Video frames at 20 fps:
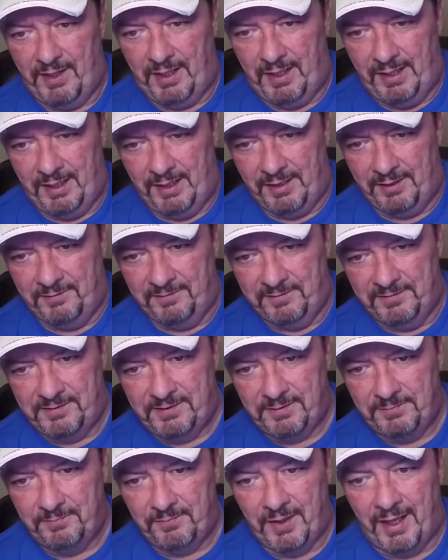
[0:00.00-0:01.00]
And
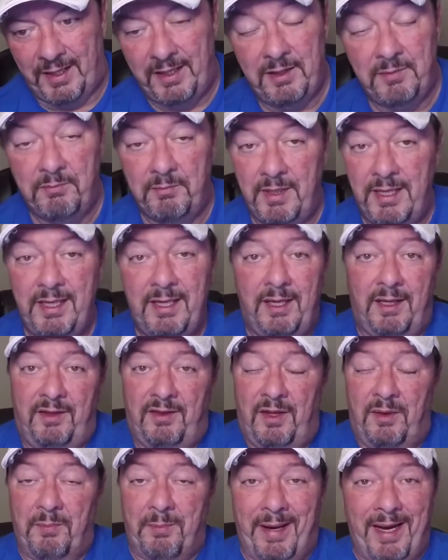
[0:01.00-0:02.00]
I didn't mean
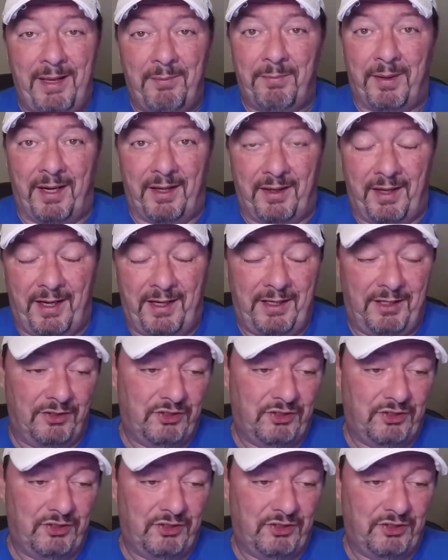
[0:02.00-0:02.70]
anything bad by that.